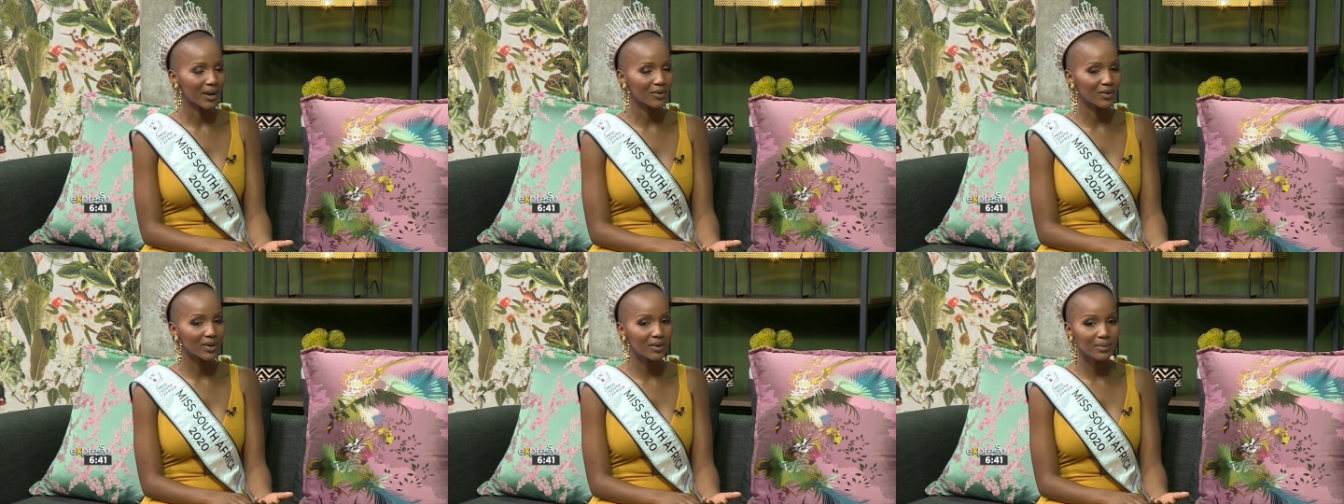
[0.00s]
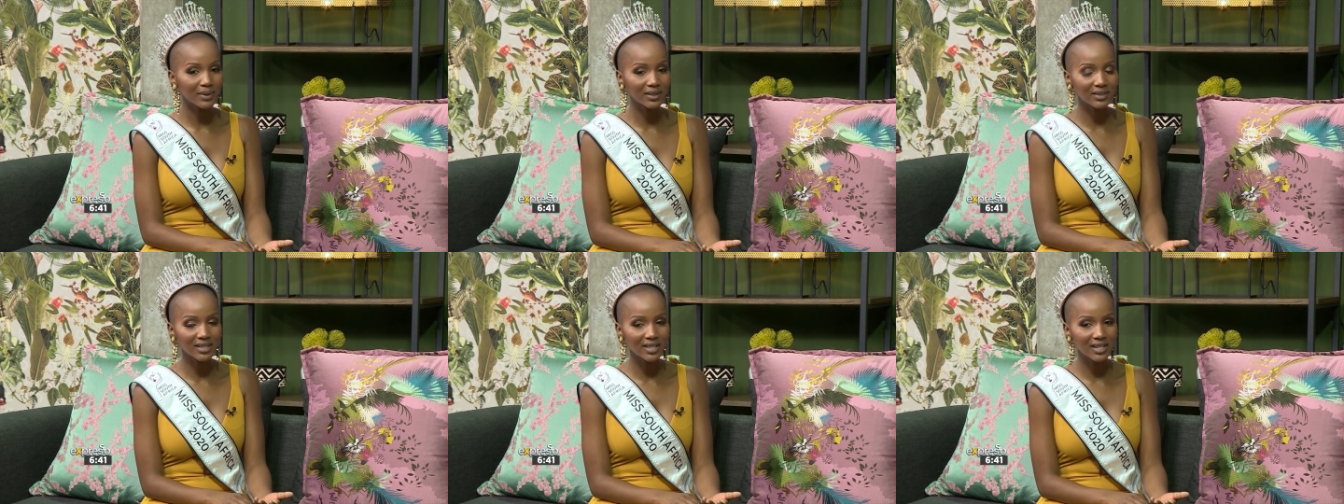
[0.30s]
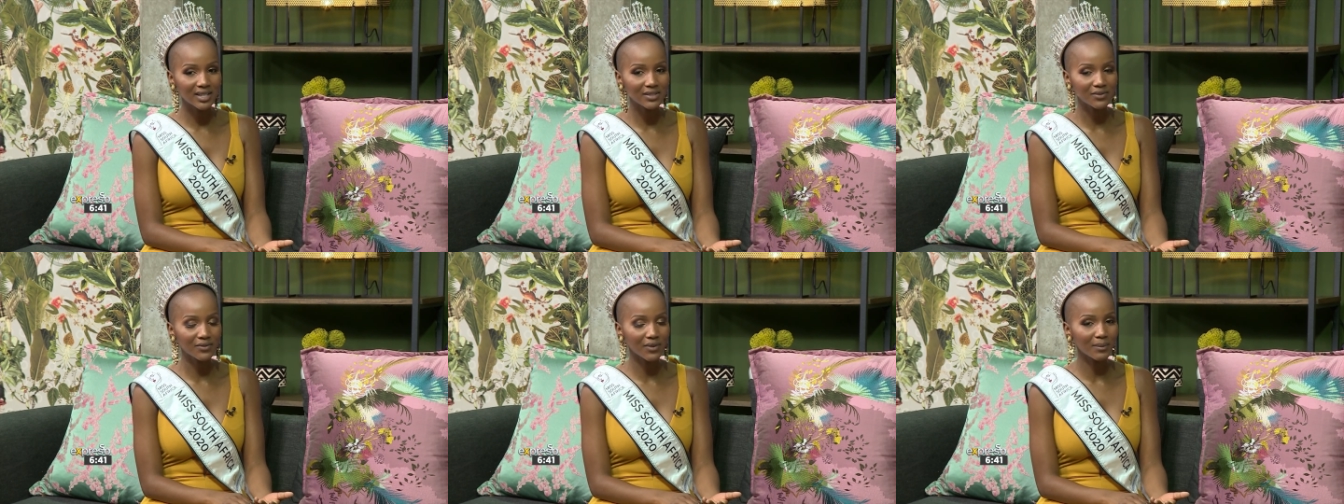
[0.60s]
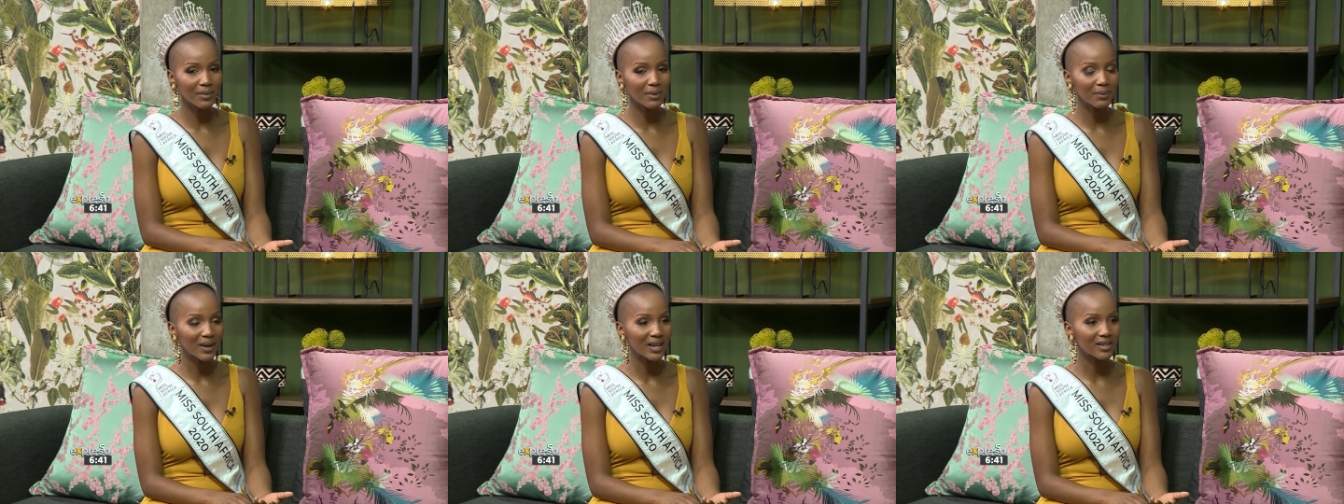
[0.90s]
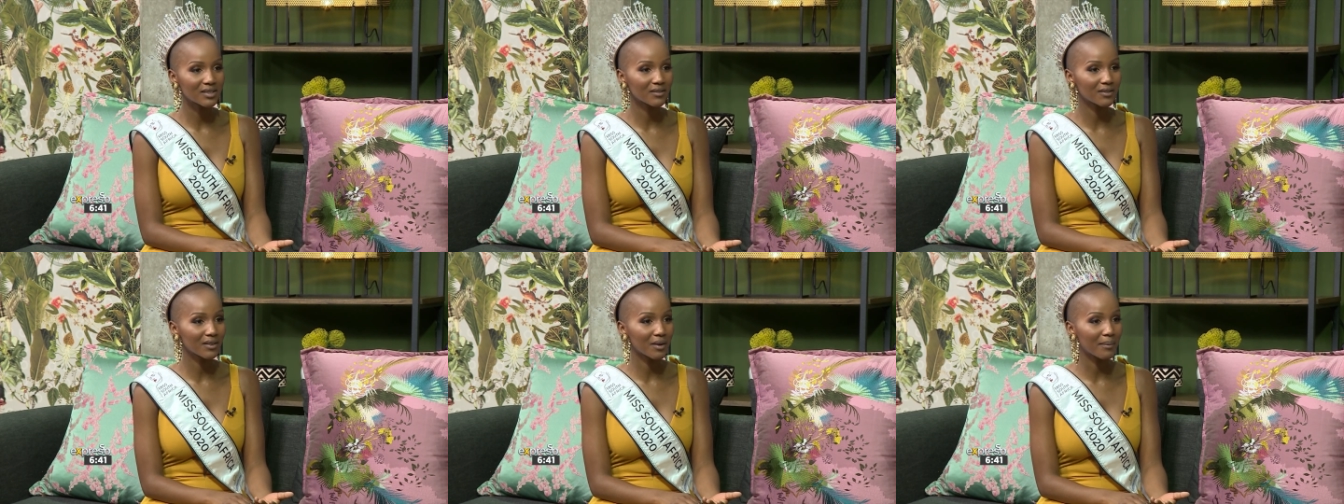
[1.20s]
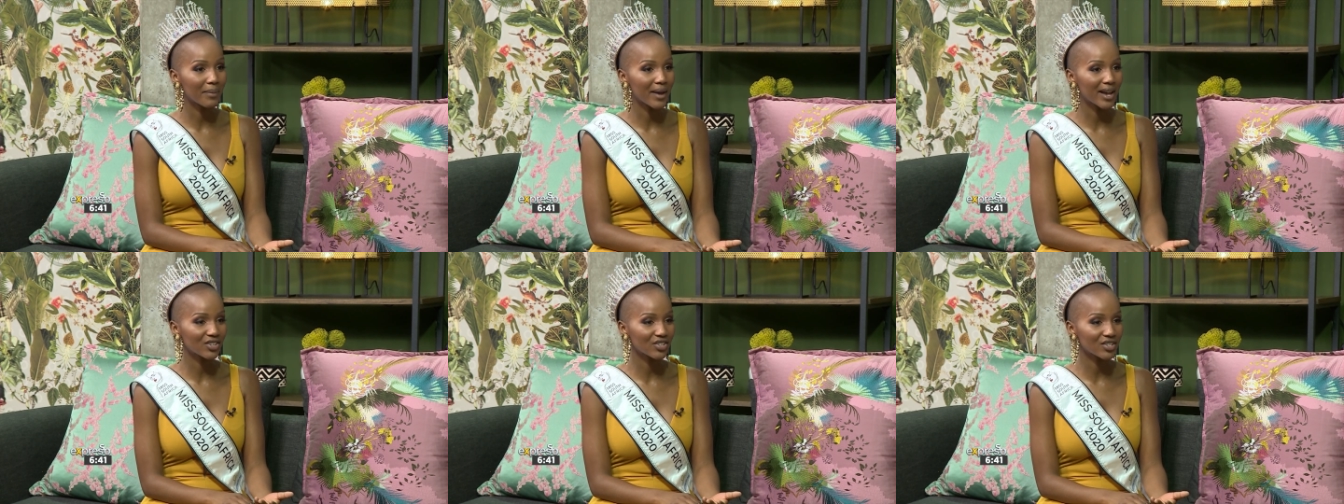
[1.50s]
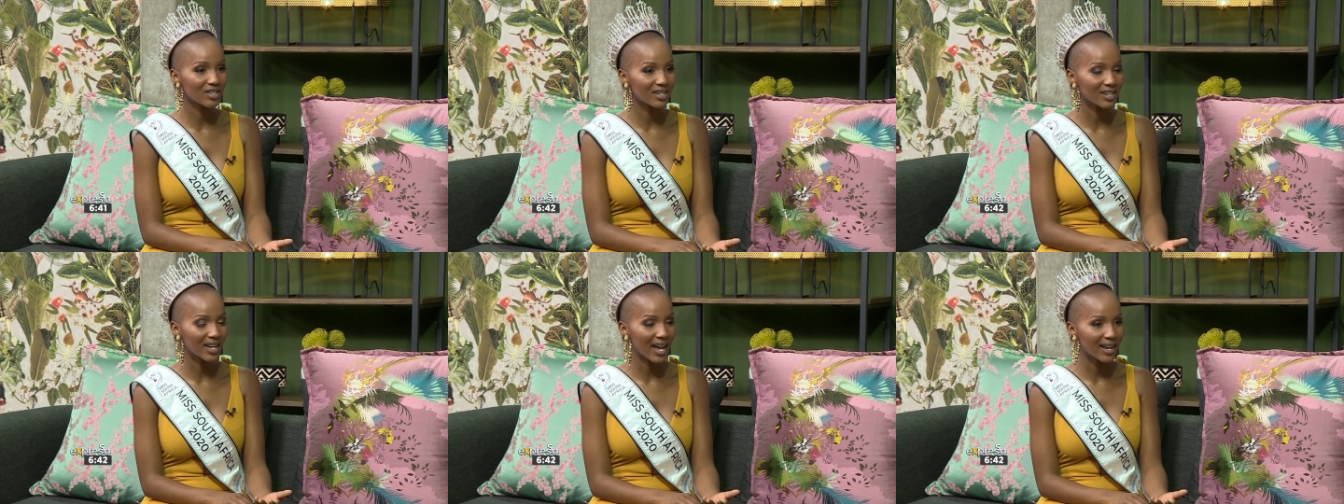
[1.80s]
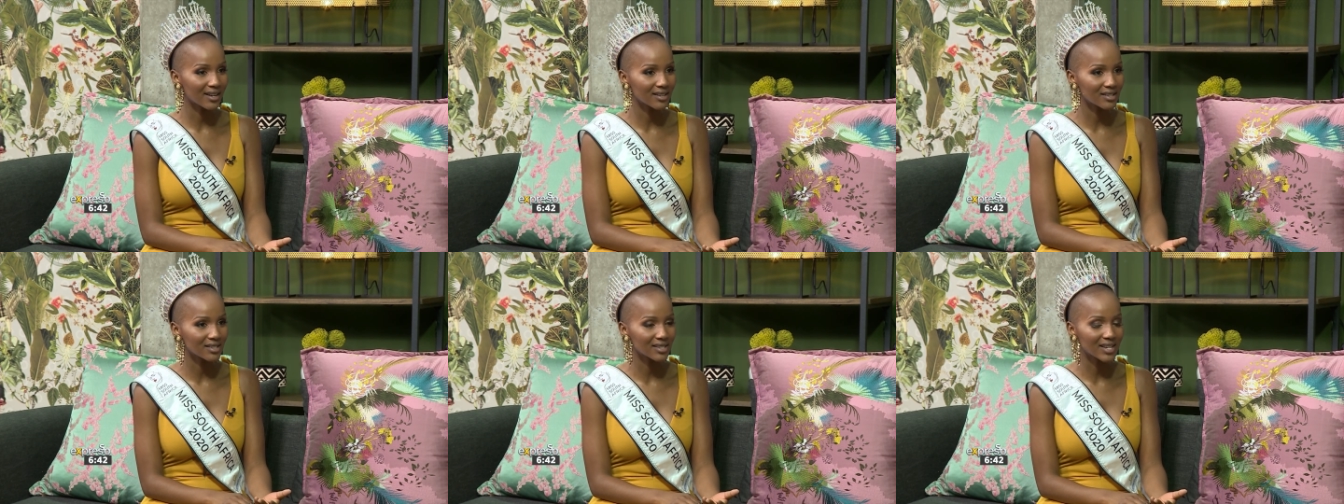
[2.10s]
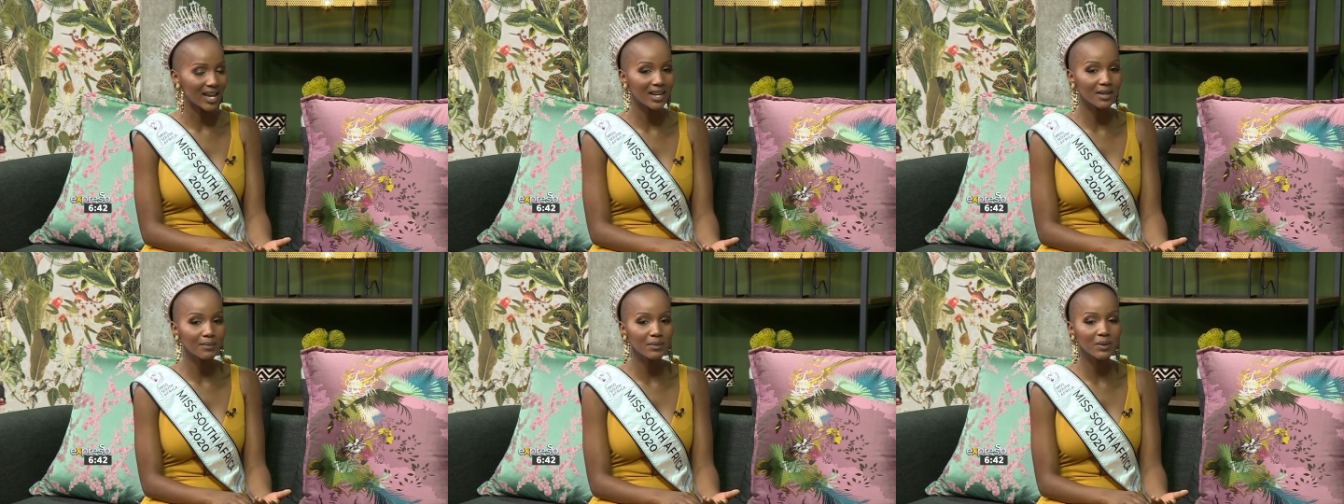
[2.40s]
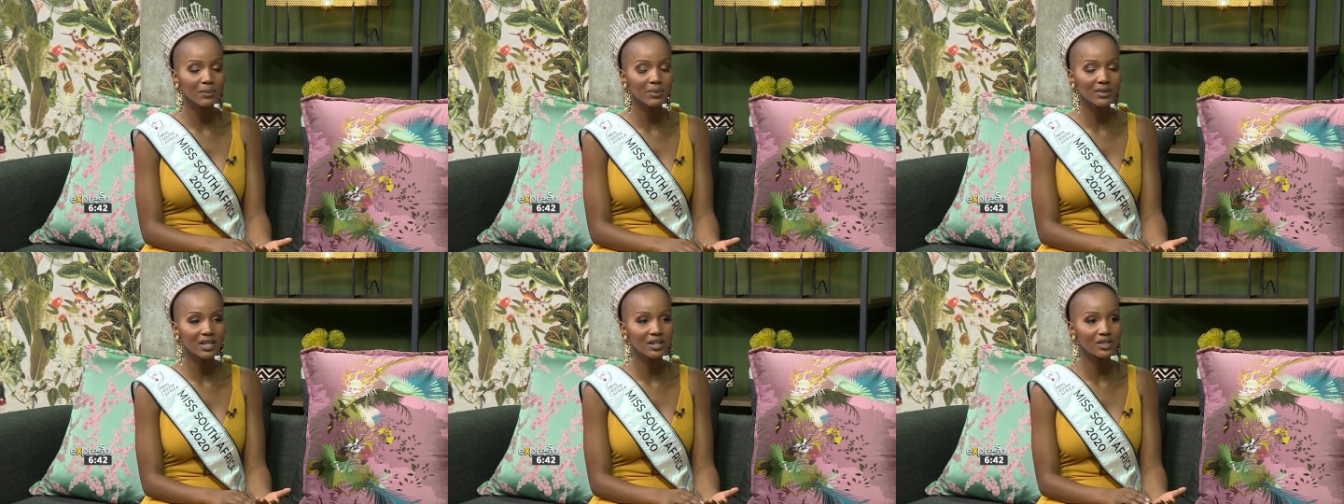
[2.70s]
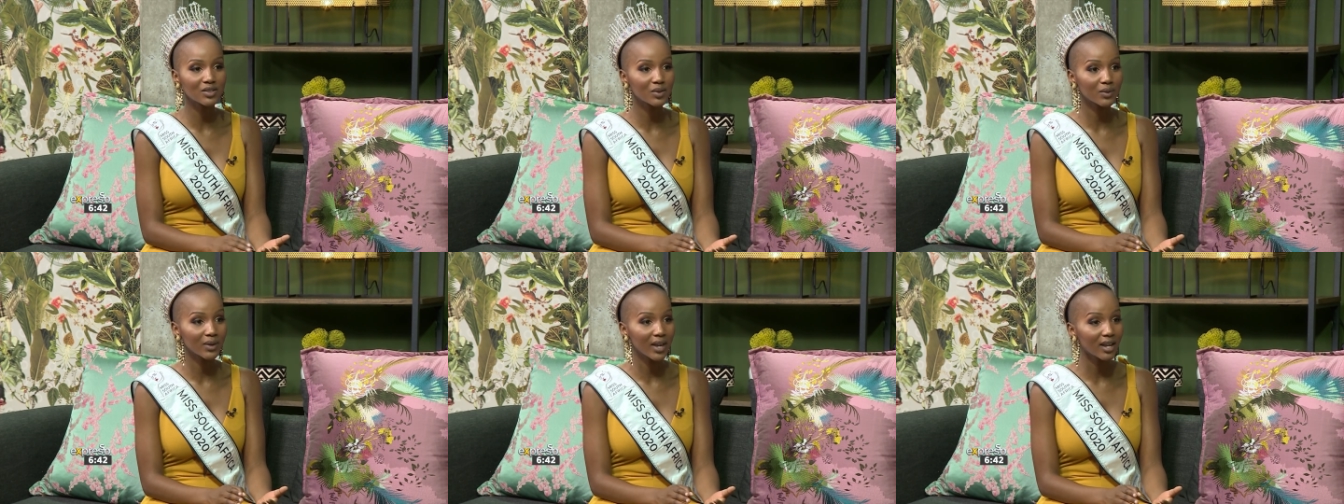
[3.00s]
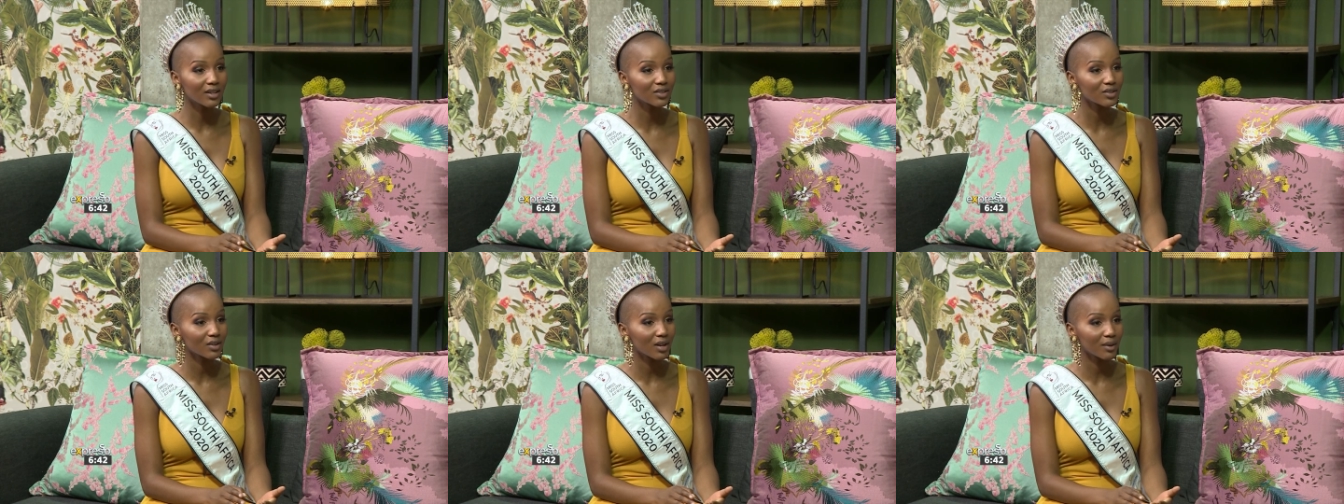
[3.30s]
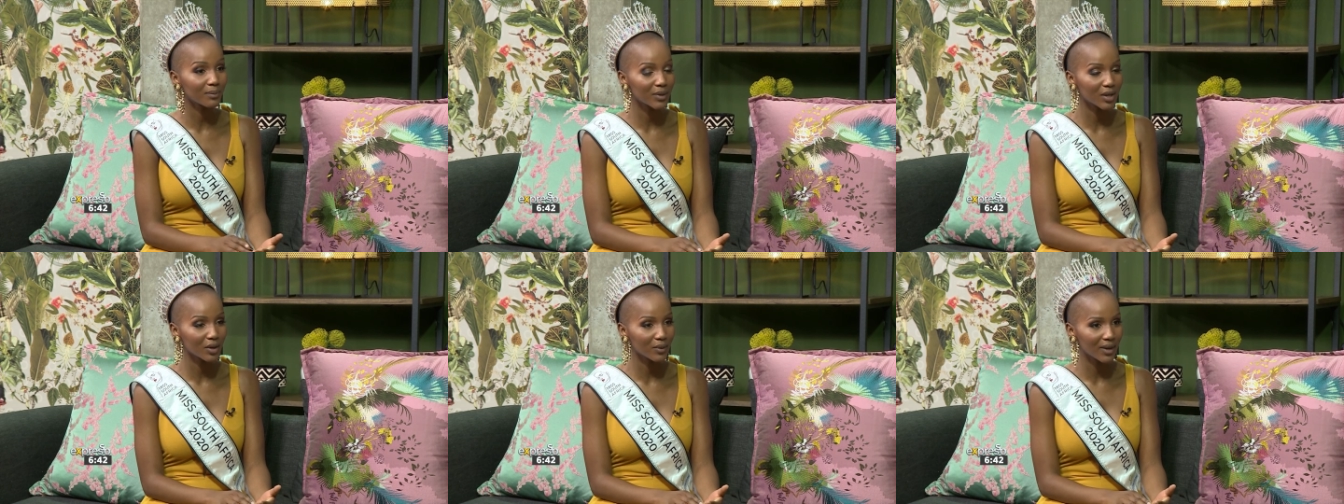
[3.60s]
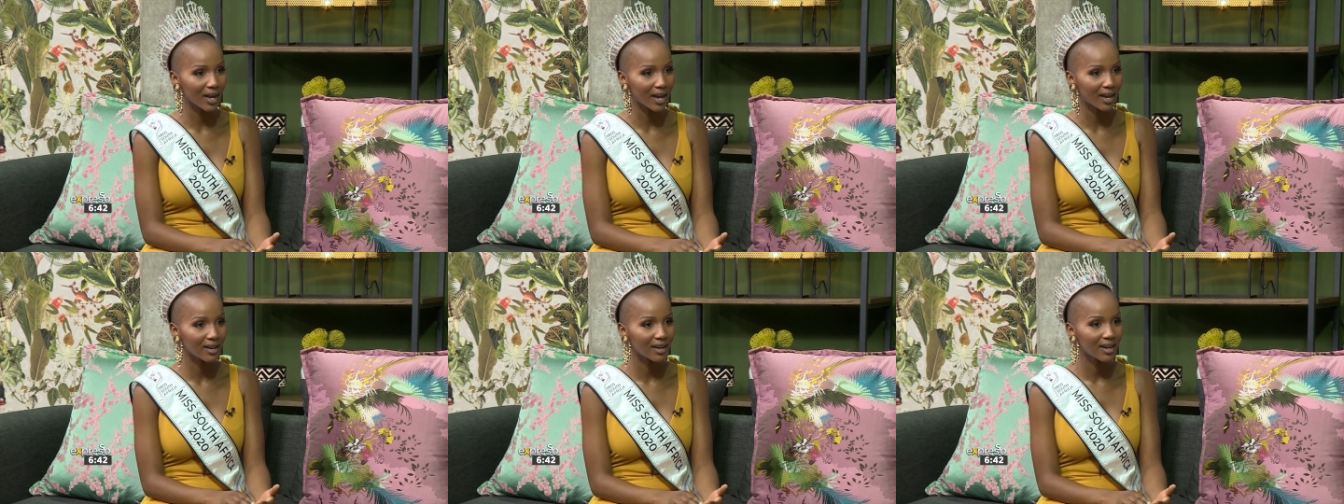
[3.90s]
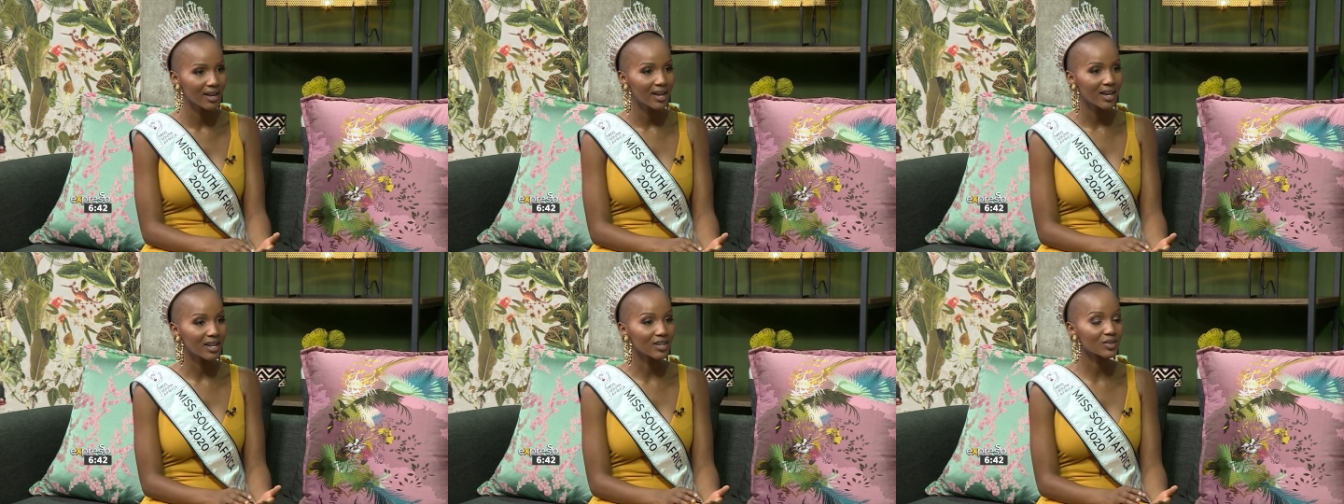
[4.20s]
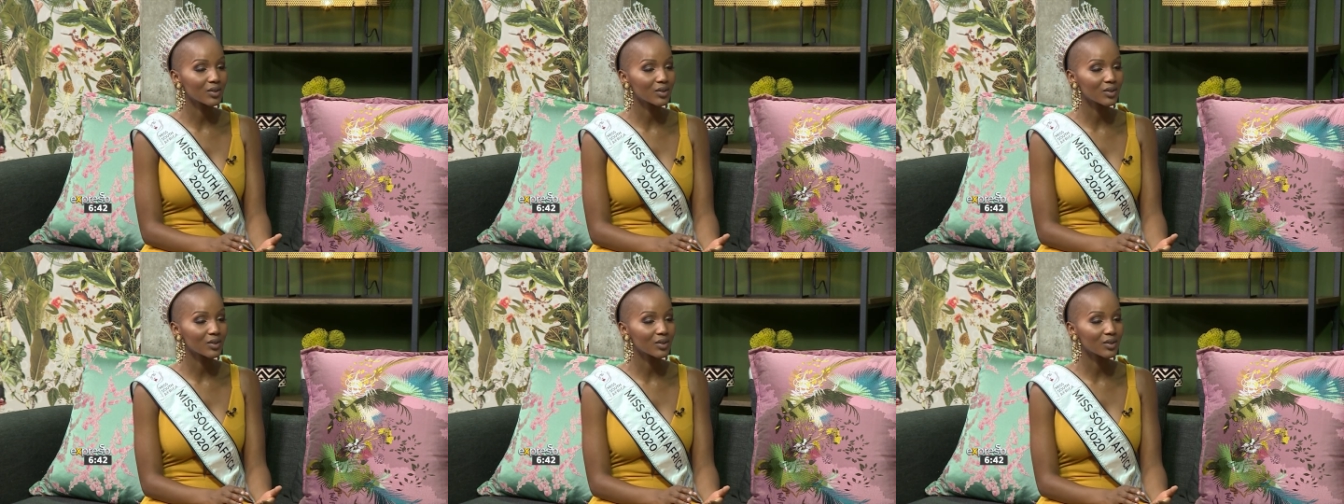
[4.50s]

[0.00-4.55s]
by rebuilding it from a place of compassion and kindness, telling people that it's okay to not be okay,